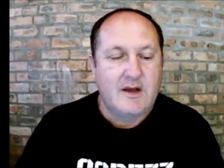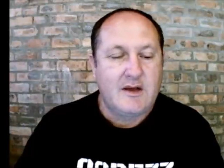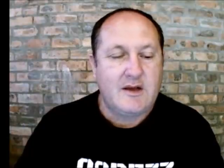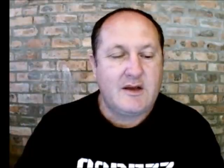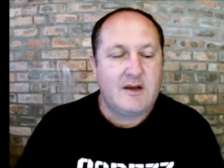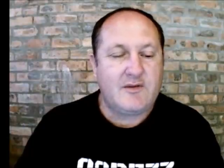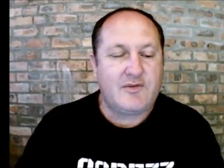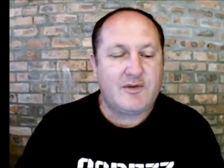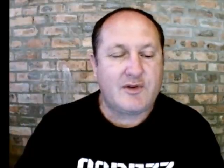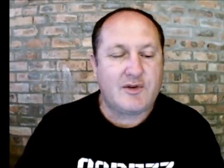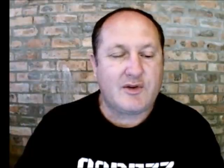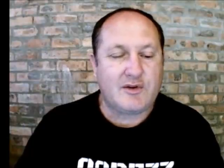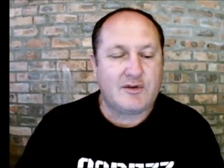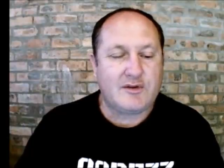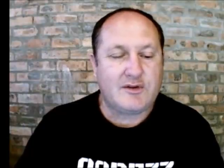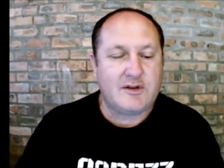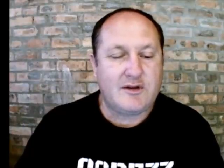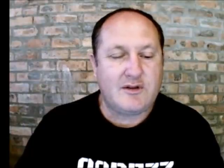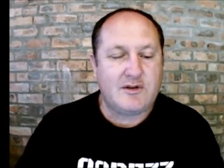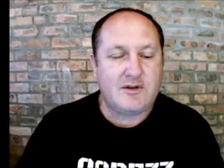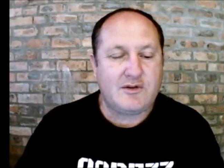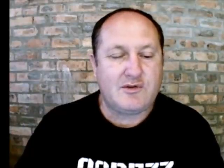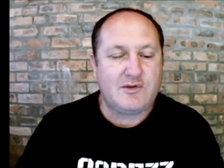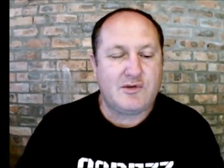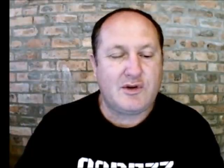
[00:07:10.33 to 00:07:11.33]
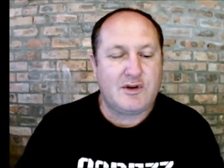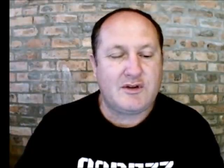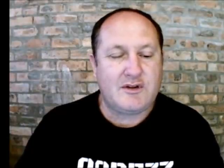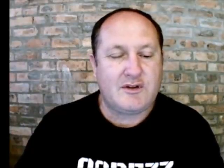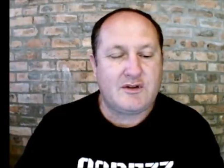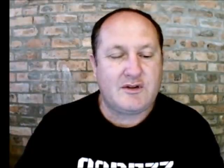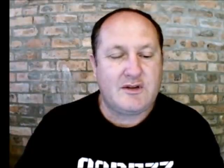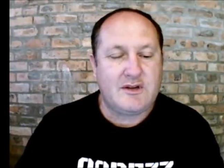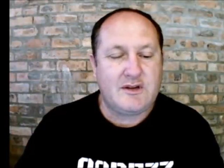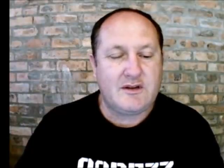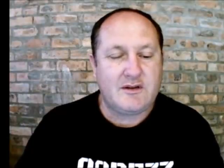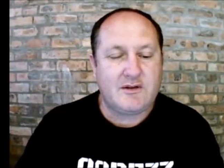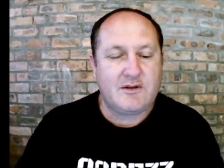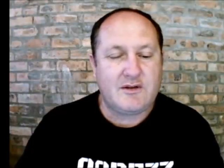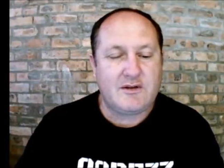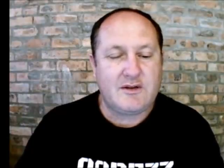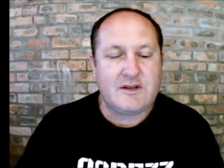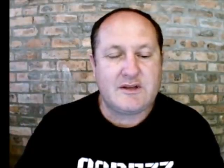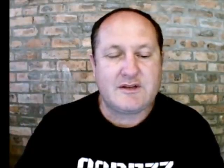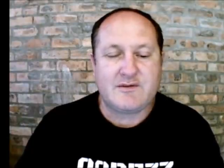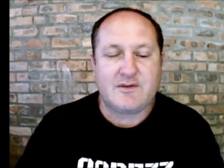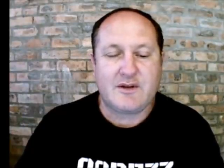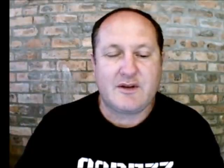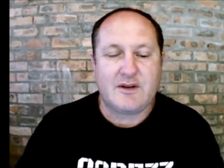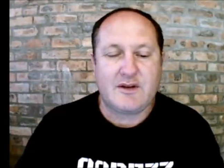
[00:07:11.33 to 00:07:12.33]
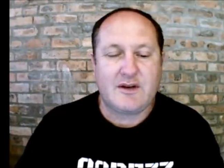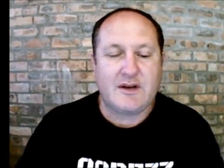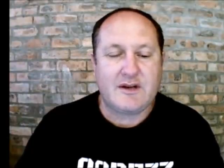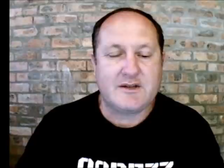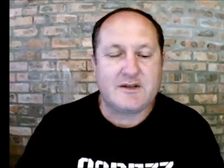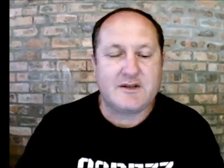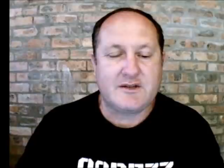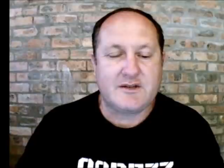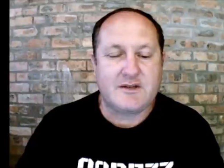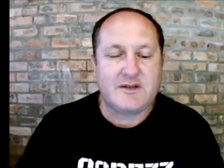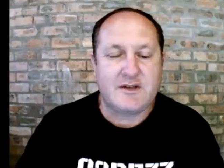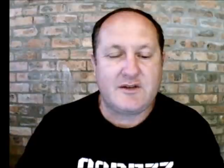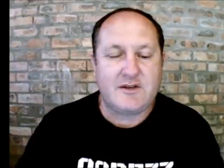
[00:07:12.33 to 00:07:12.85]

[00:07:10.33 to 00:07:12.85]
If we continue to adhere to these regulations,